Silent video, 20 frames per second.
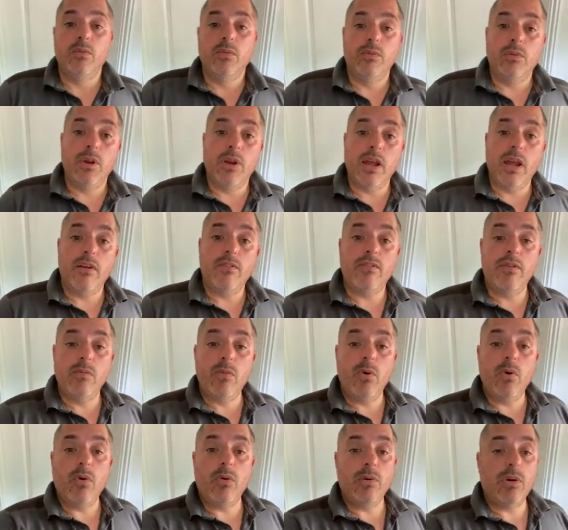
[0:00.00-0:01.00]
Look out for
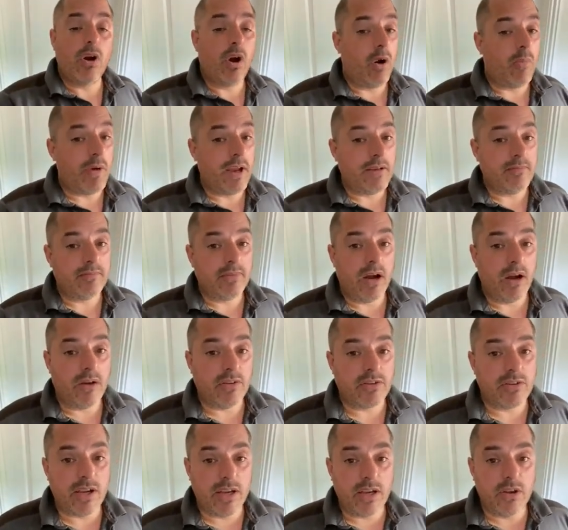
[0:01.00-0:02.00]
more. Comment,
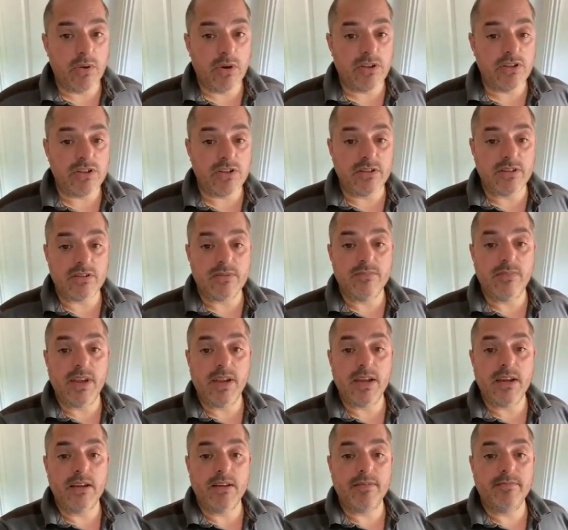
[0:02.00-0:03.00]
ask any questions.
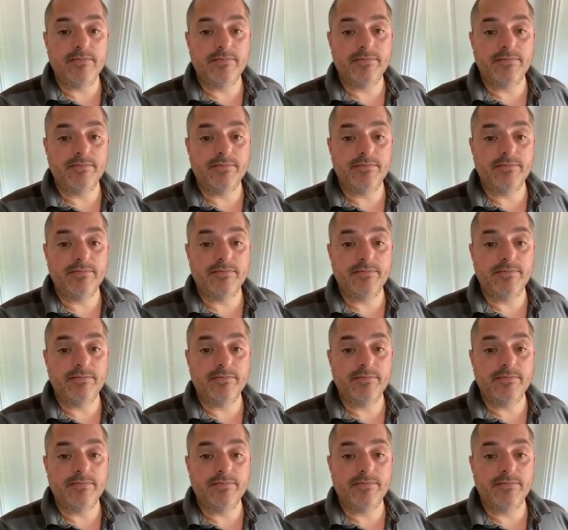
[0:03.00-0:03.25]
Thank you.